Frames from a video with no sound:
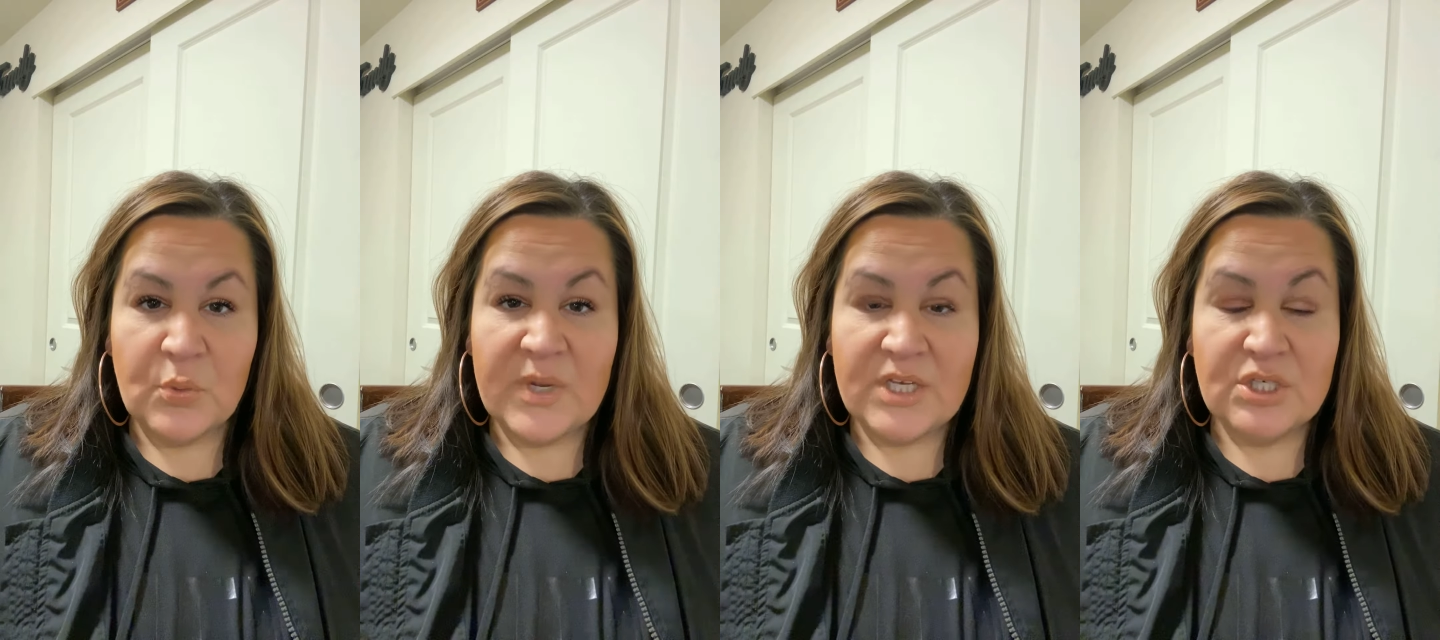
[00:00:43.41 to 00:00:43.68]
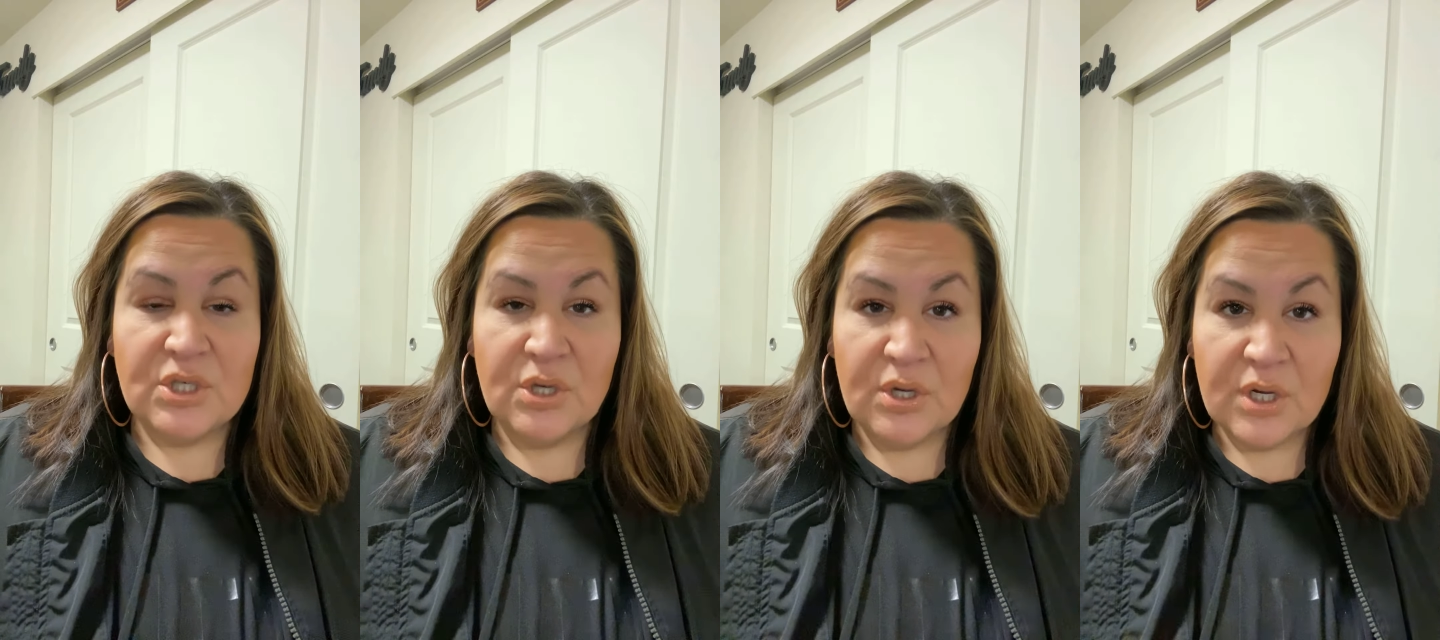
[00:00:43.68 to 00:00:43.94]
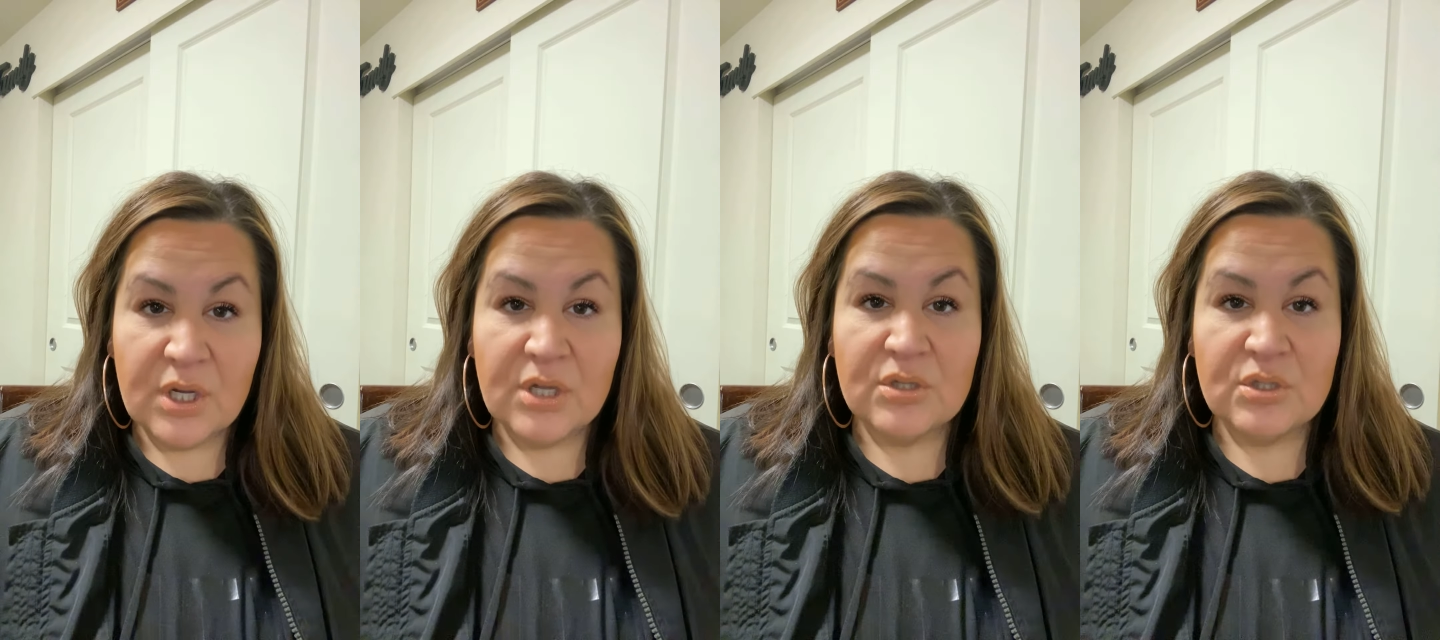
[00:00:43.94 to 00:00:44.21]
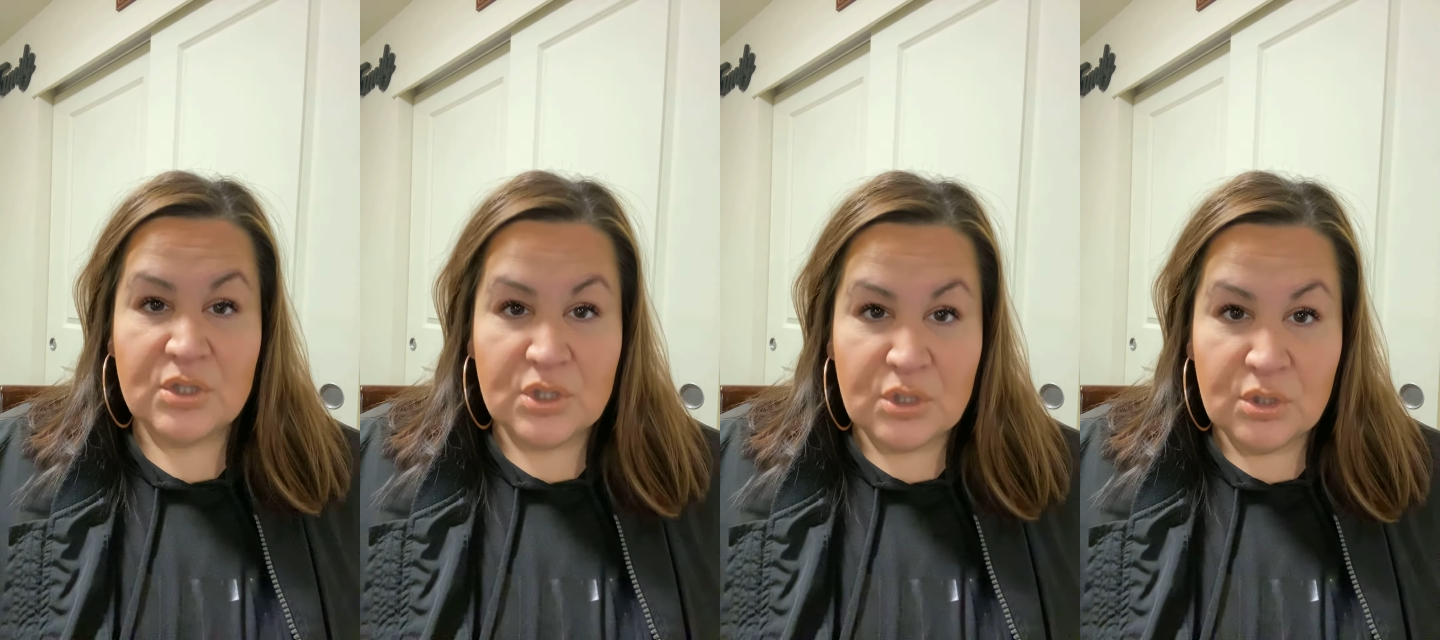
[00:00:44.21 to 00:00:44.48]
we took
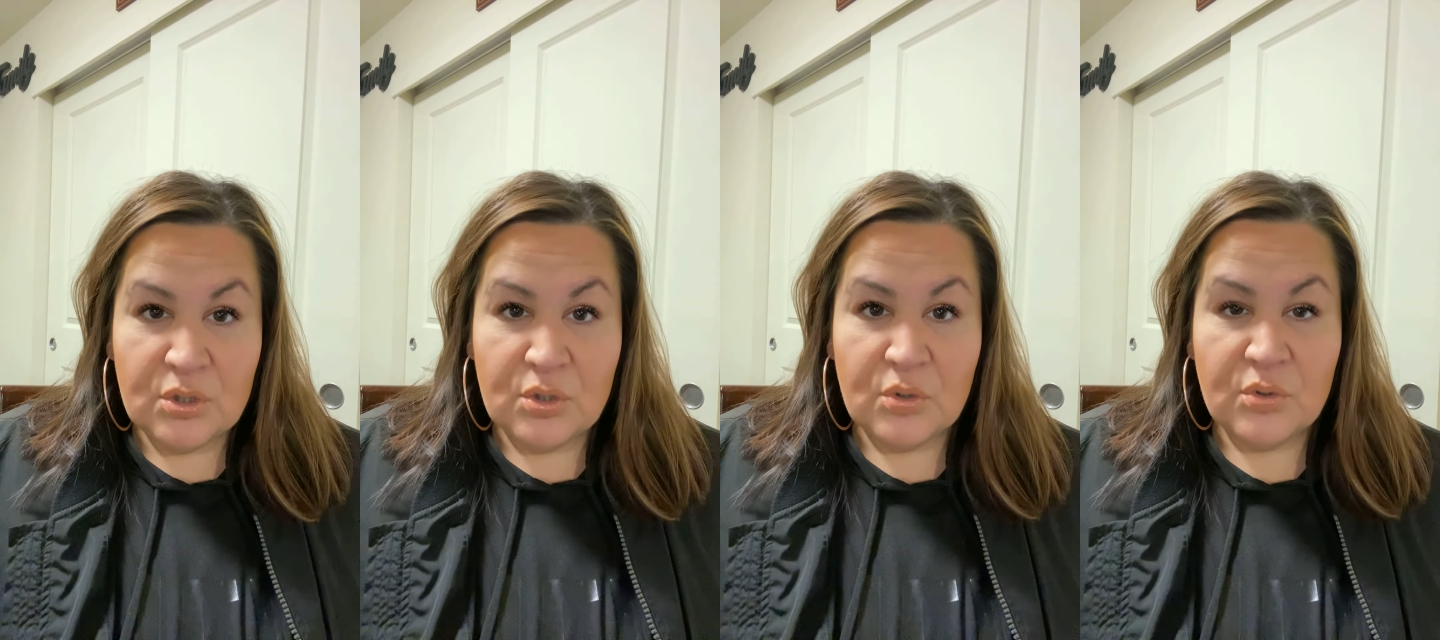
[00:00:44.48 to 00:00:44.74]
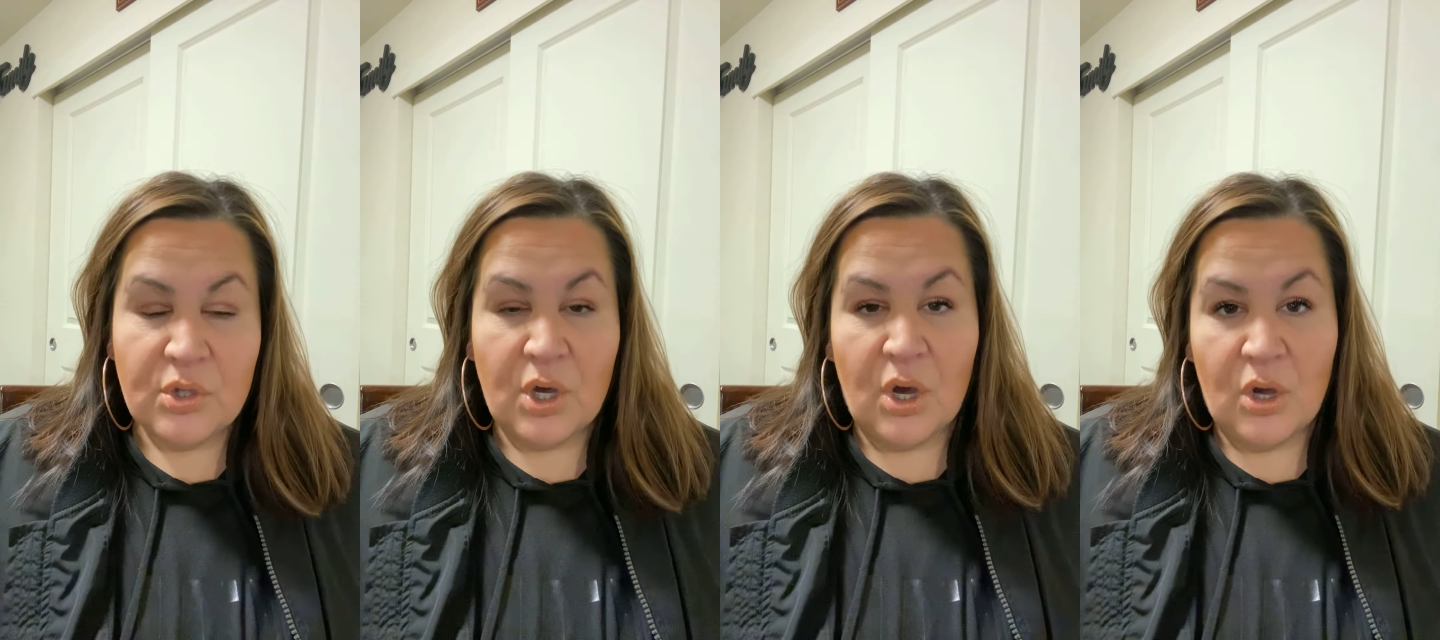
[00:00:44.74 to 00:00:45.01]
to the